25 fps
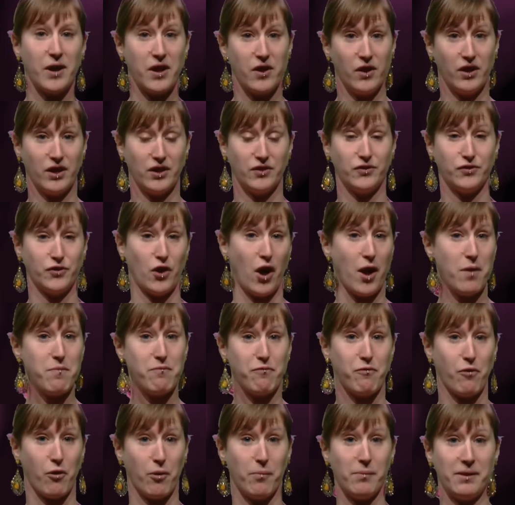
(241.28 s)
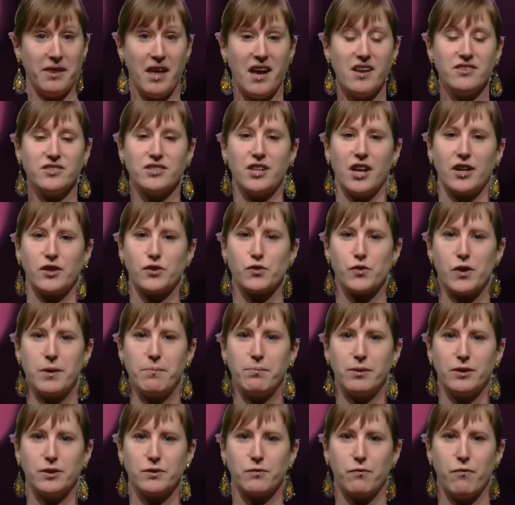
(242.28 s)
where you can type formulas like 3
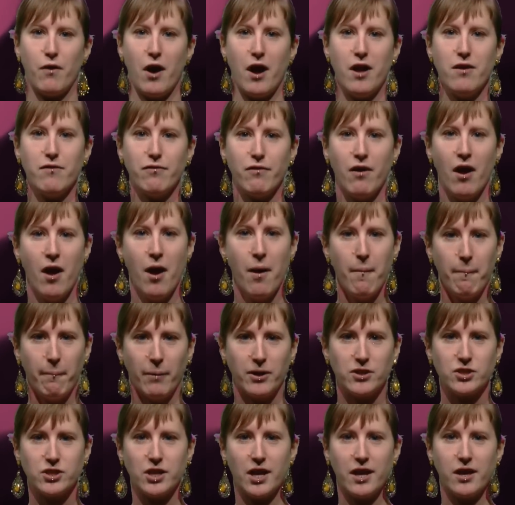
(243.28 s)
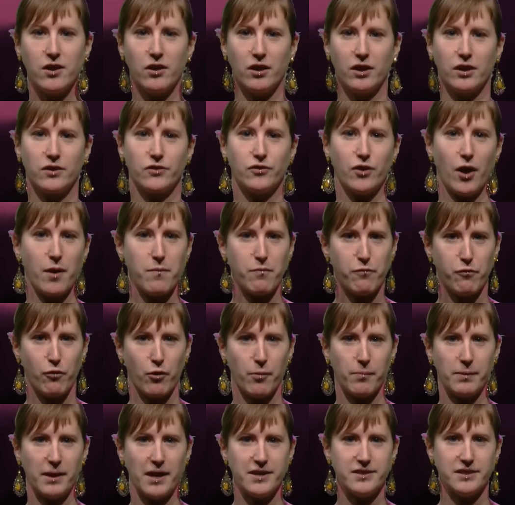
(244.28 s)
+ 5, much like you can type
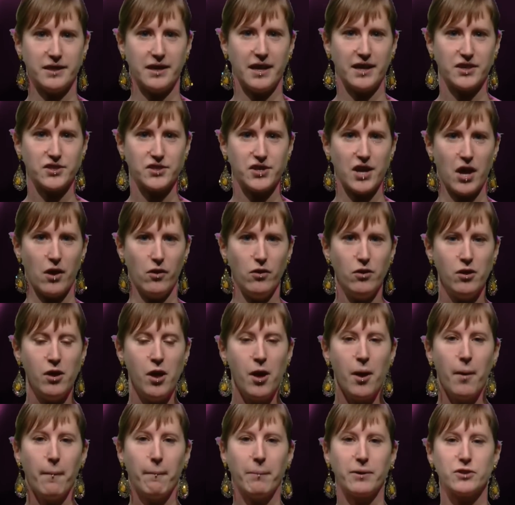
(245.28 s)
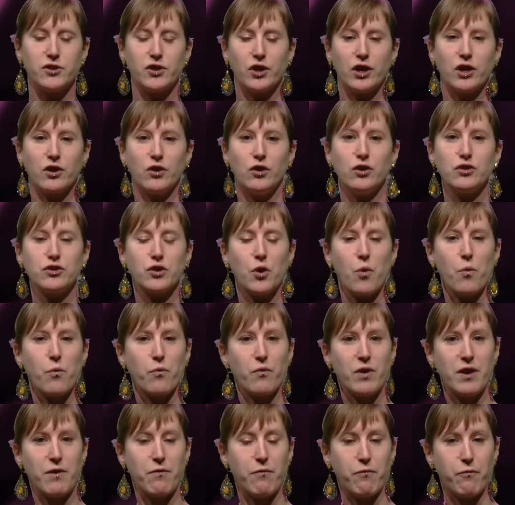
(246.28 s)
formulas in Excel. But you can also
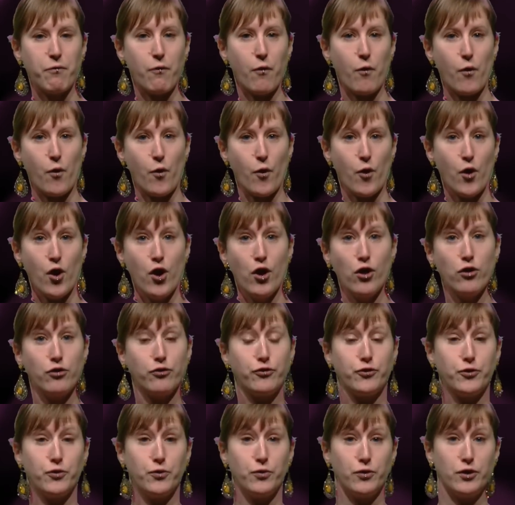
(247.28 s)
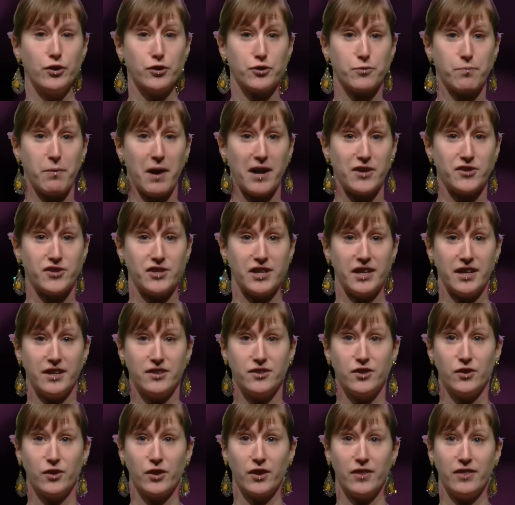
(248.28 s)
refer to the
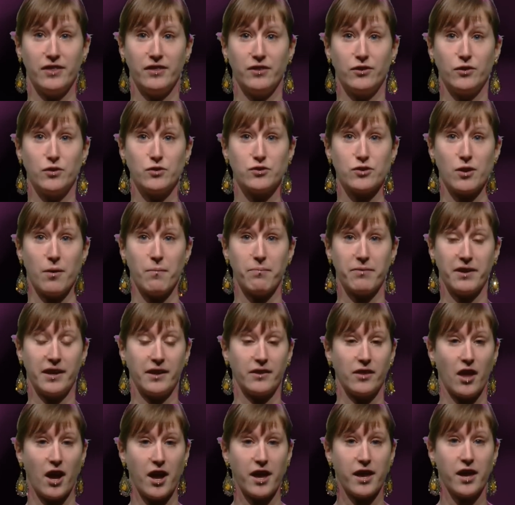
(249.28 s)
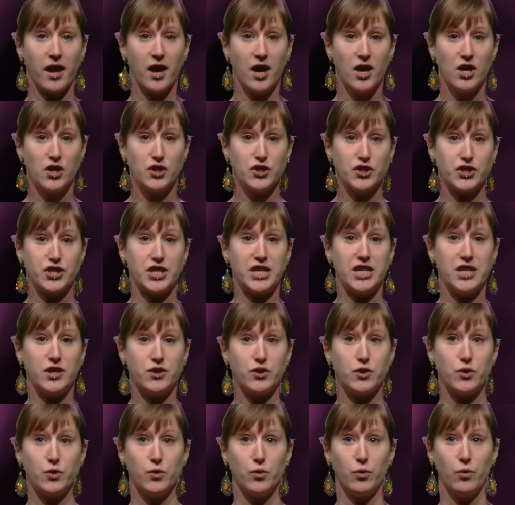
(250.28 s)
spreadsheet. You can do something like
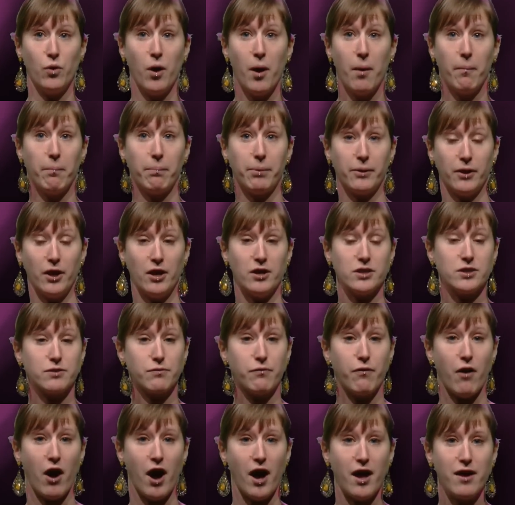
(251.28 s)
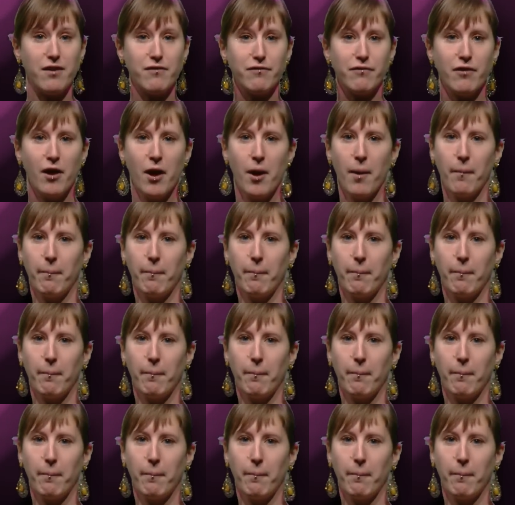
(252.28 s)
C2 + 5,